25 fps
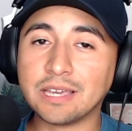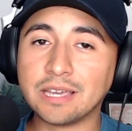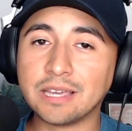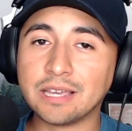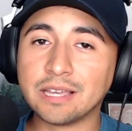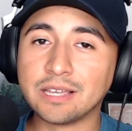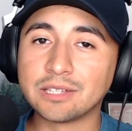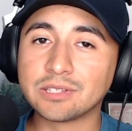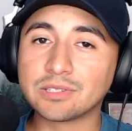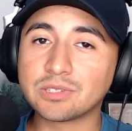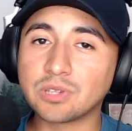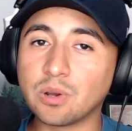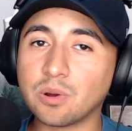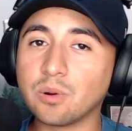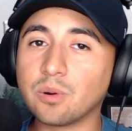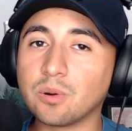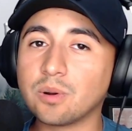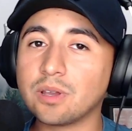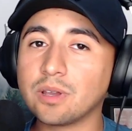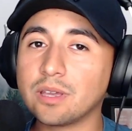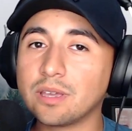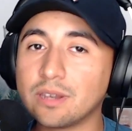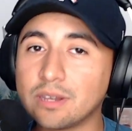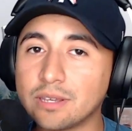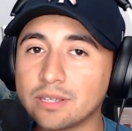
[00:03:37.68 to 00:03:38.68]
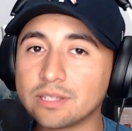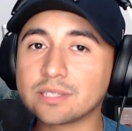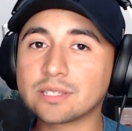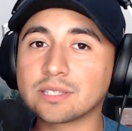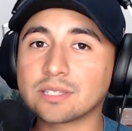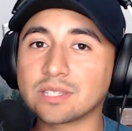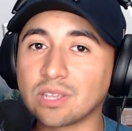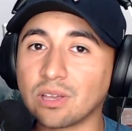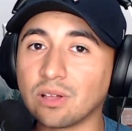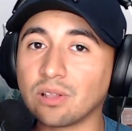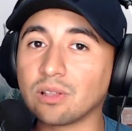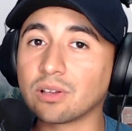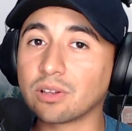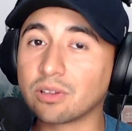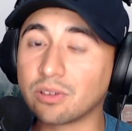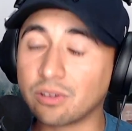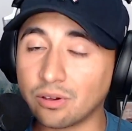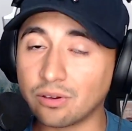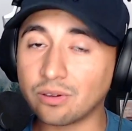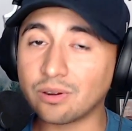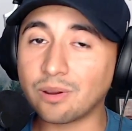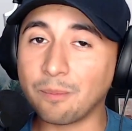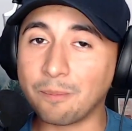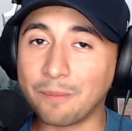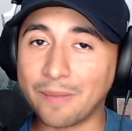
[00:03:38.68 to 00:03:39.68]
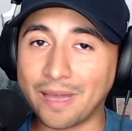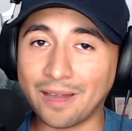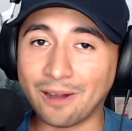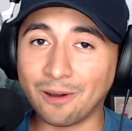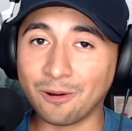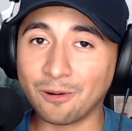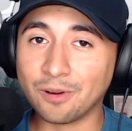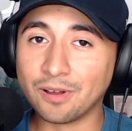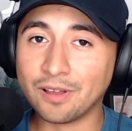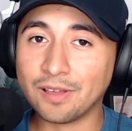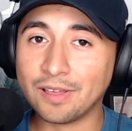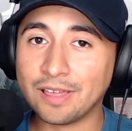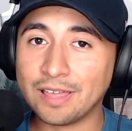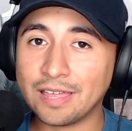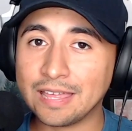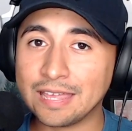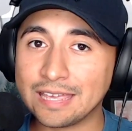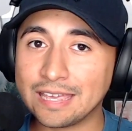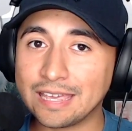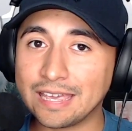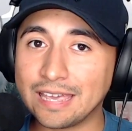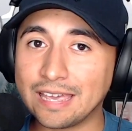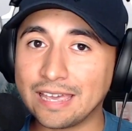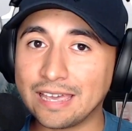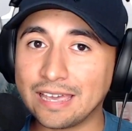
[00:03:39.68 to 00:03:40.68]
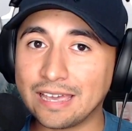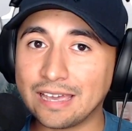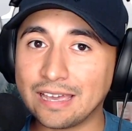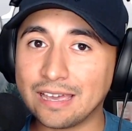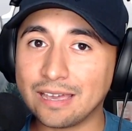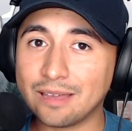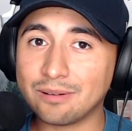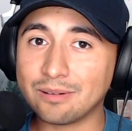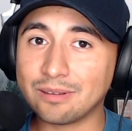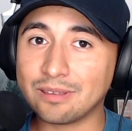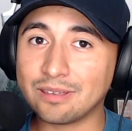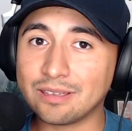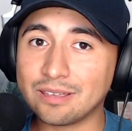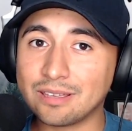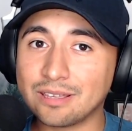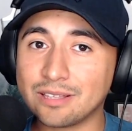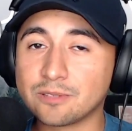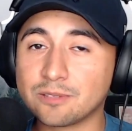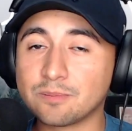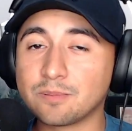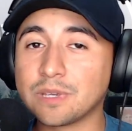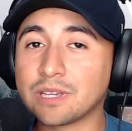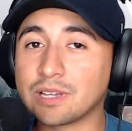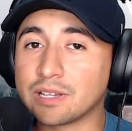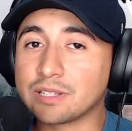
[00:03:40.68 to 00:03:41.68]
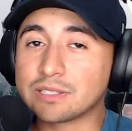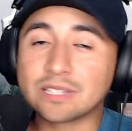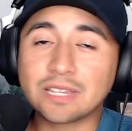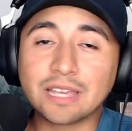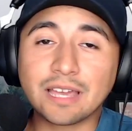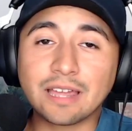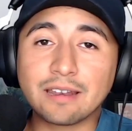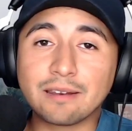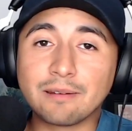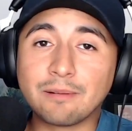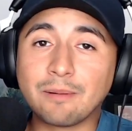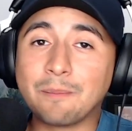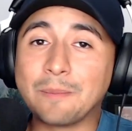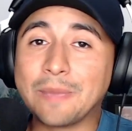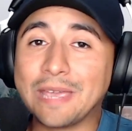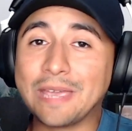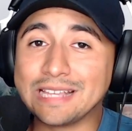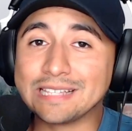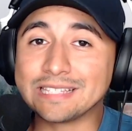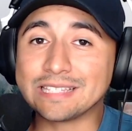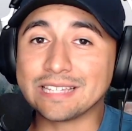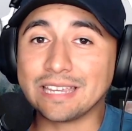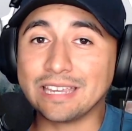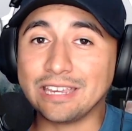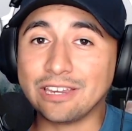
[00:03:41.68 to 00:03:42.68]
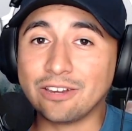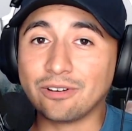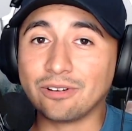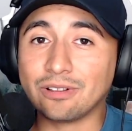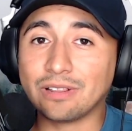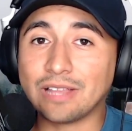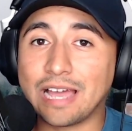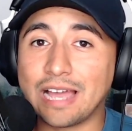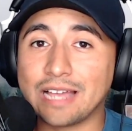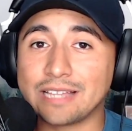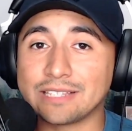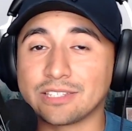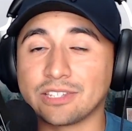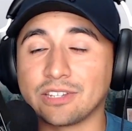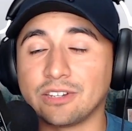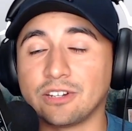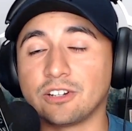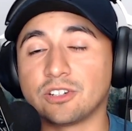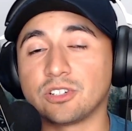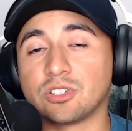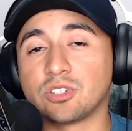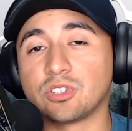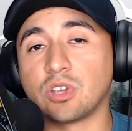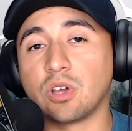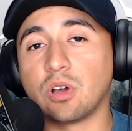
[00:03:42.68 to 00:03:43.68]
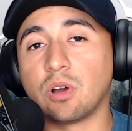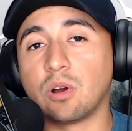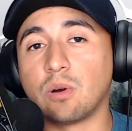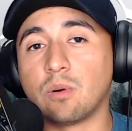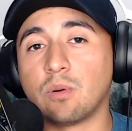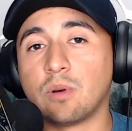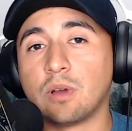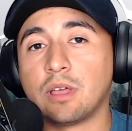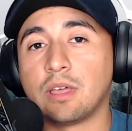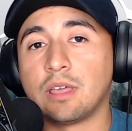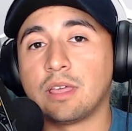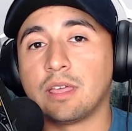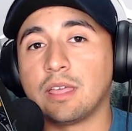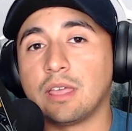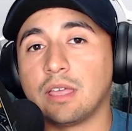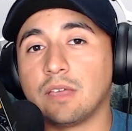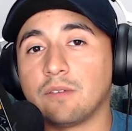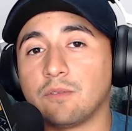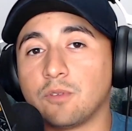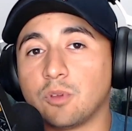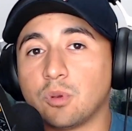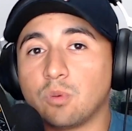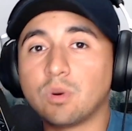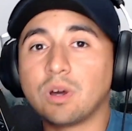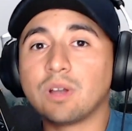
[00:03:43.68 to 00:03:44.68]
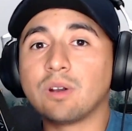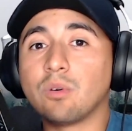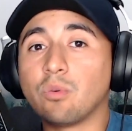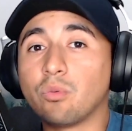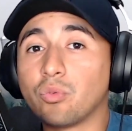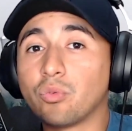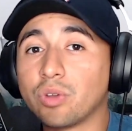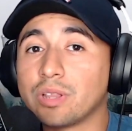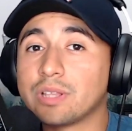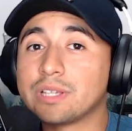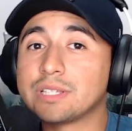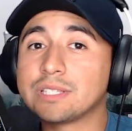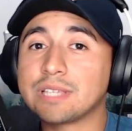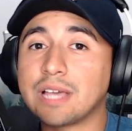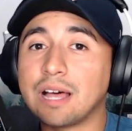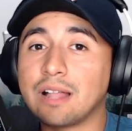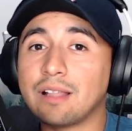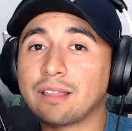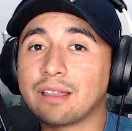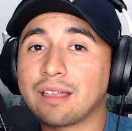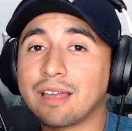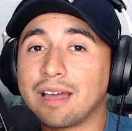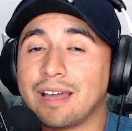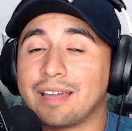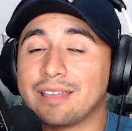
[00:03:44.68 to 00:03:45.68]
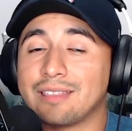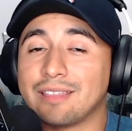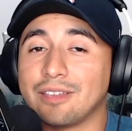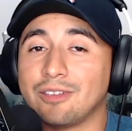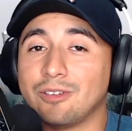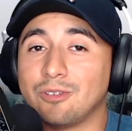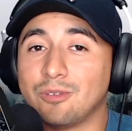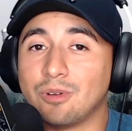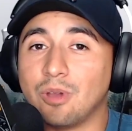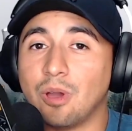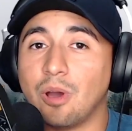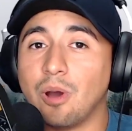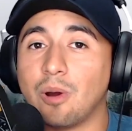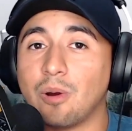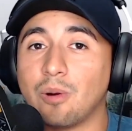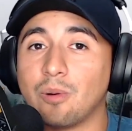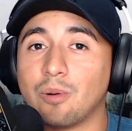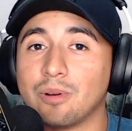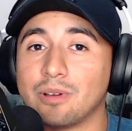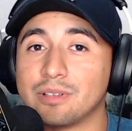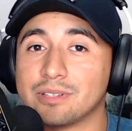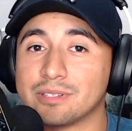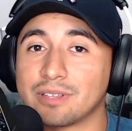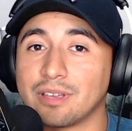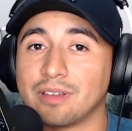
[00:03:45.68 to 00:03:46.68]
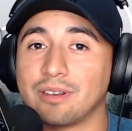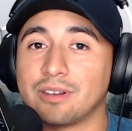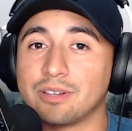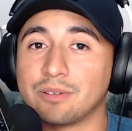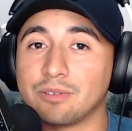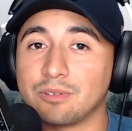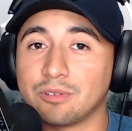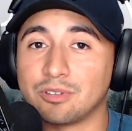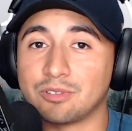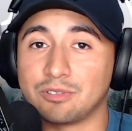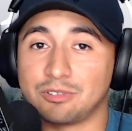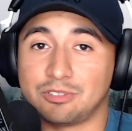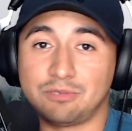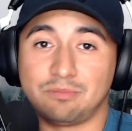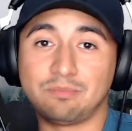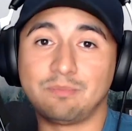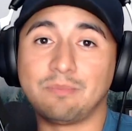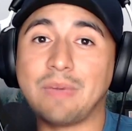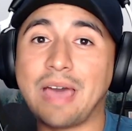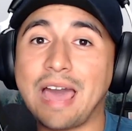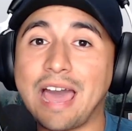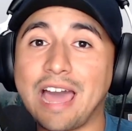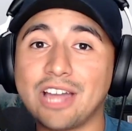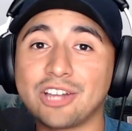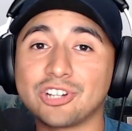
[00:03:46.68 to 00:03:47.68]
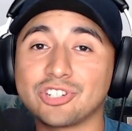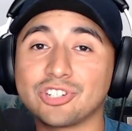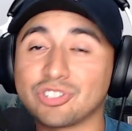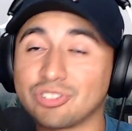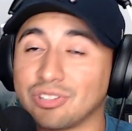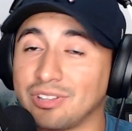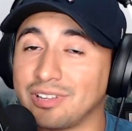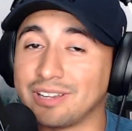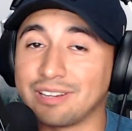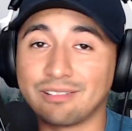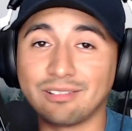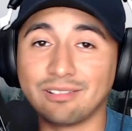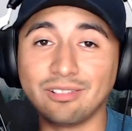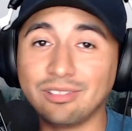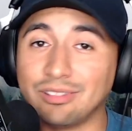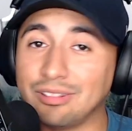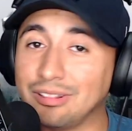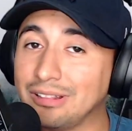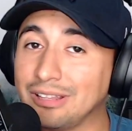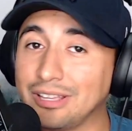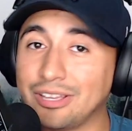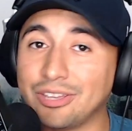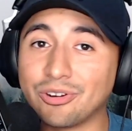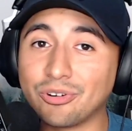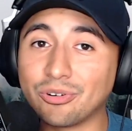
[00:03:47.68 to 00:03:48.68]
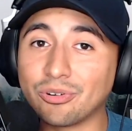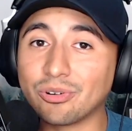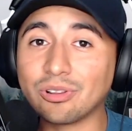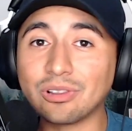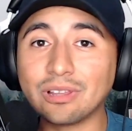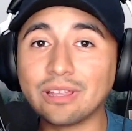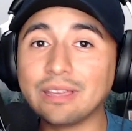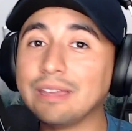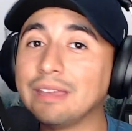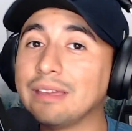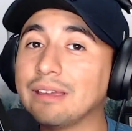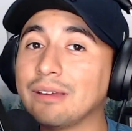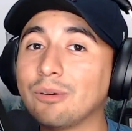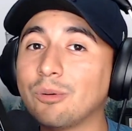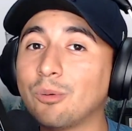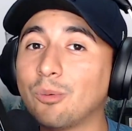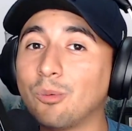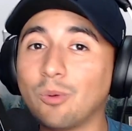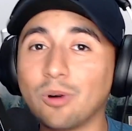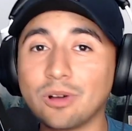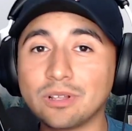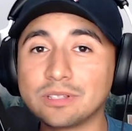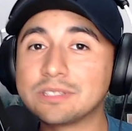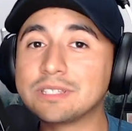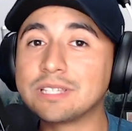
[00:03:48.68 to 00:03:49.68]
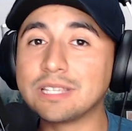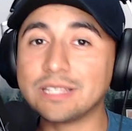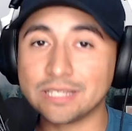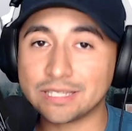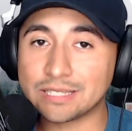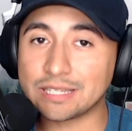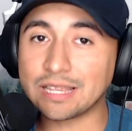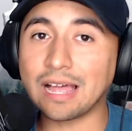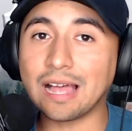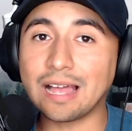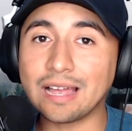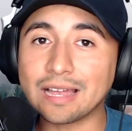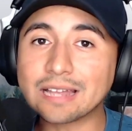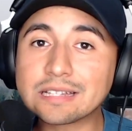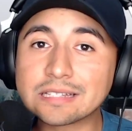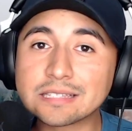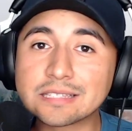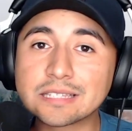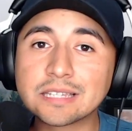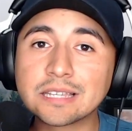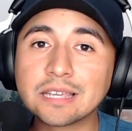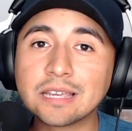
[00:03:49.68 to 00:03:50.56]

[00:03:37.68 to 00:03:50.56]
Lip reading: So it is still a good amount, and it's because he had an amazing year last year. So if you want a really solid guy that you know is going to smash, like literally once he signs,